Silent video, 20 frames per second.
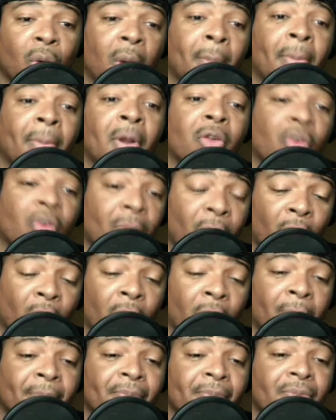book
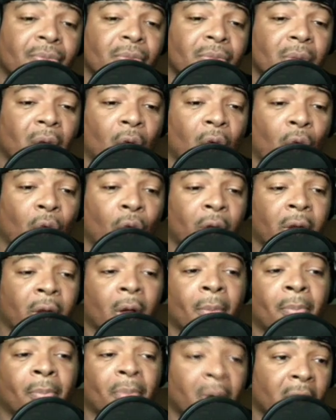report on a
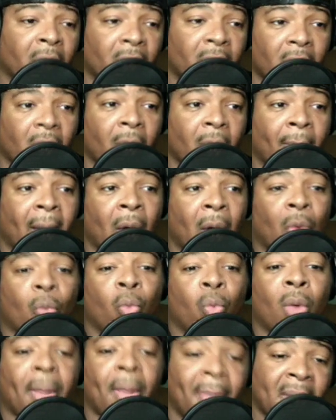book about
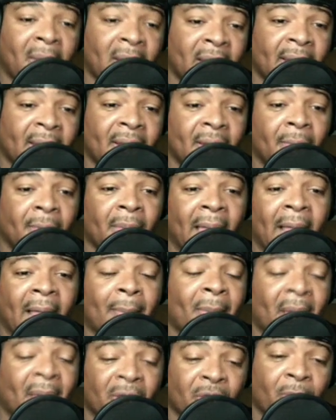women in the Black
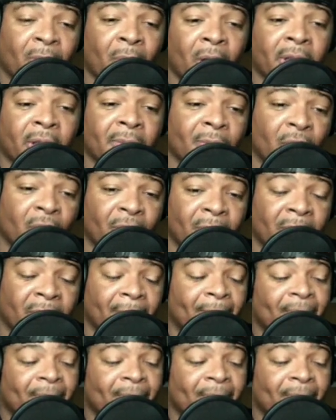Panther Party movement.